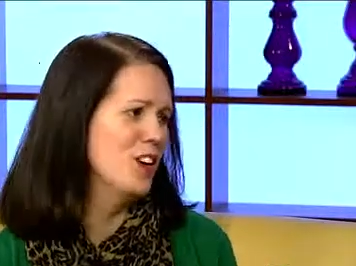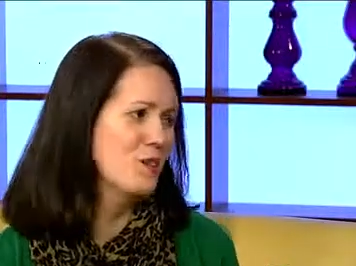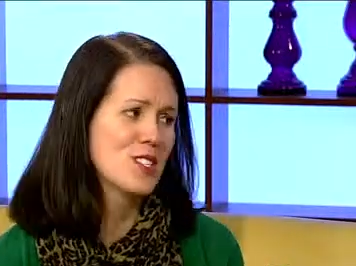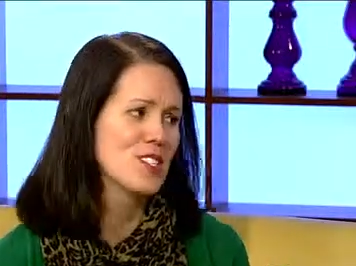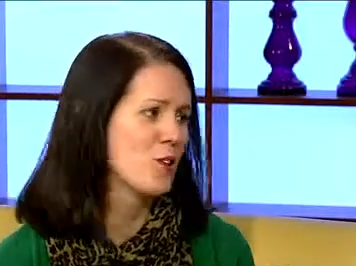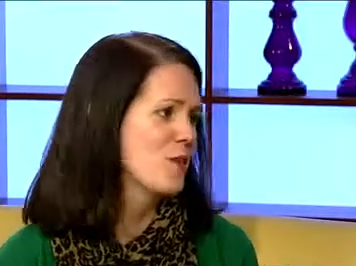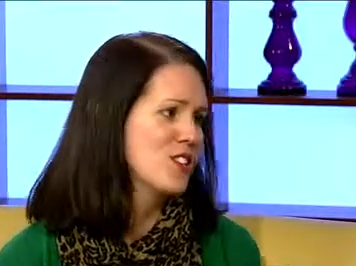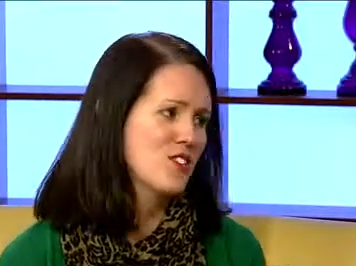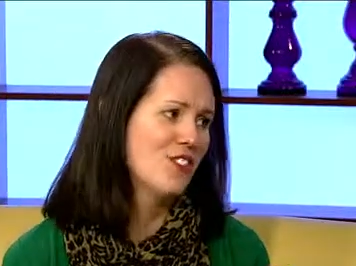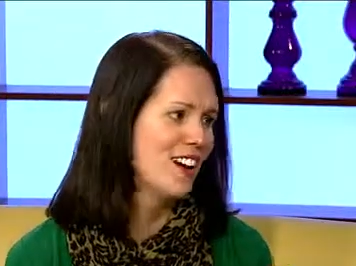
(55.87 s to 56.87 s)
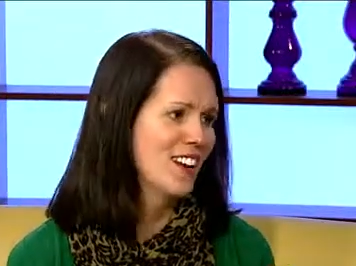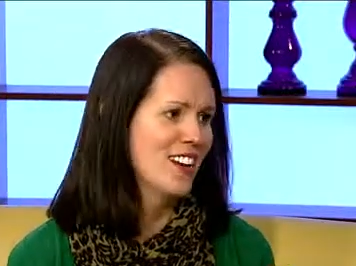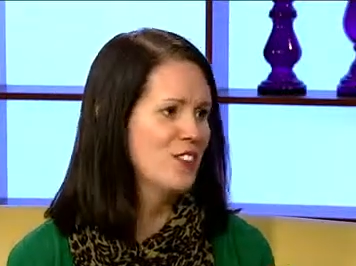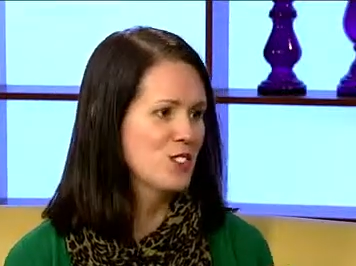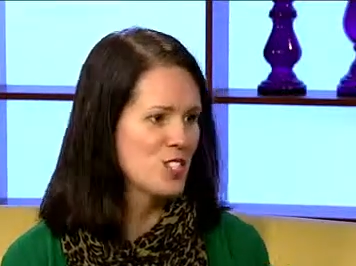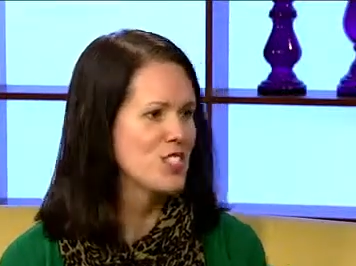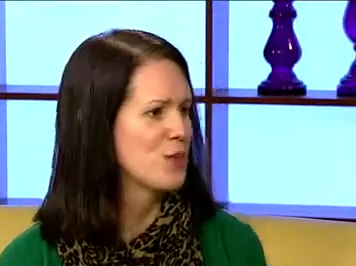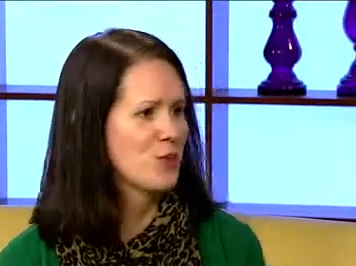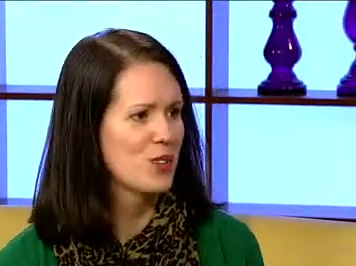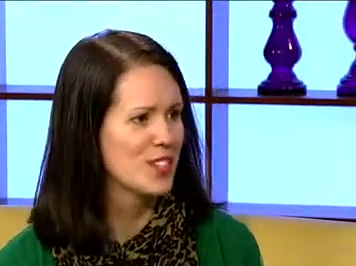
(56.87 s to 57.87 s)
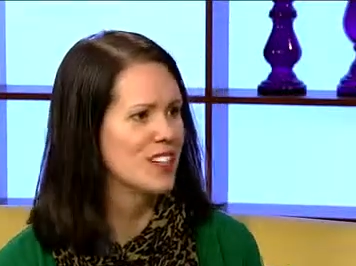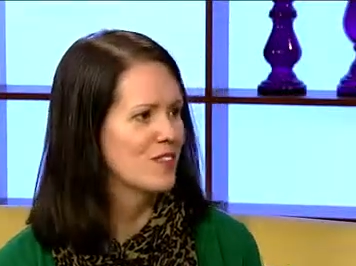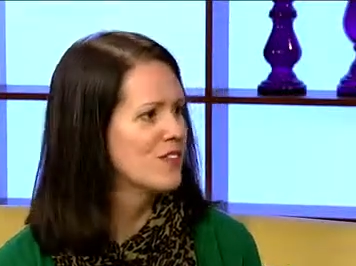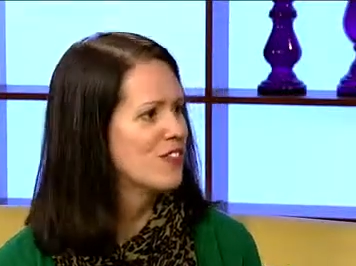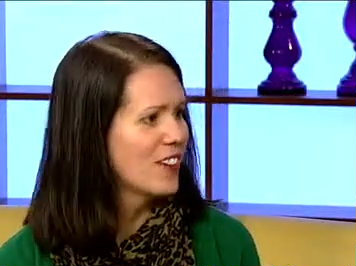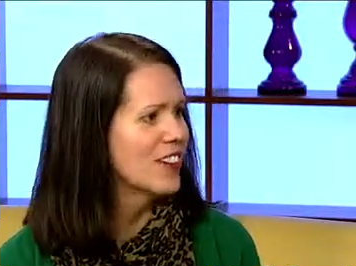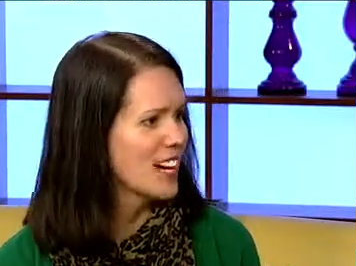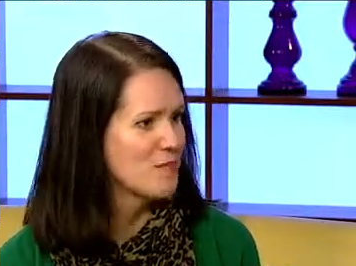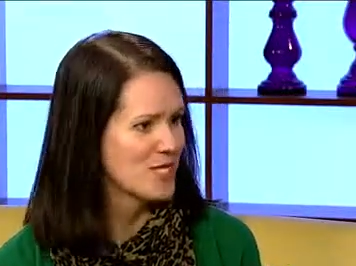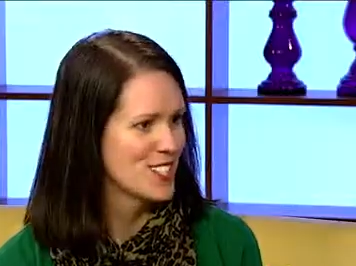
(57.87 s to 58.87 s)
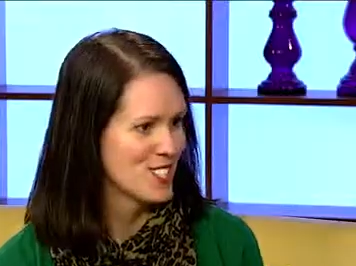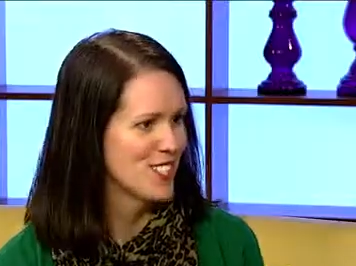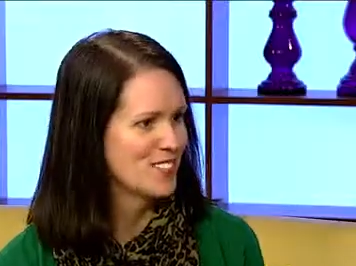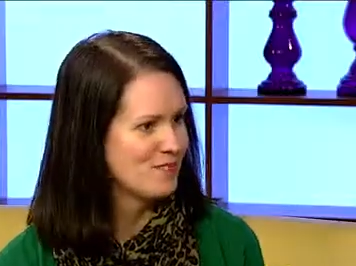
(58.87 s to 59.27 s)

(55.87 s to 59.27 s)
It was so much fun. It was just a really fun competition.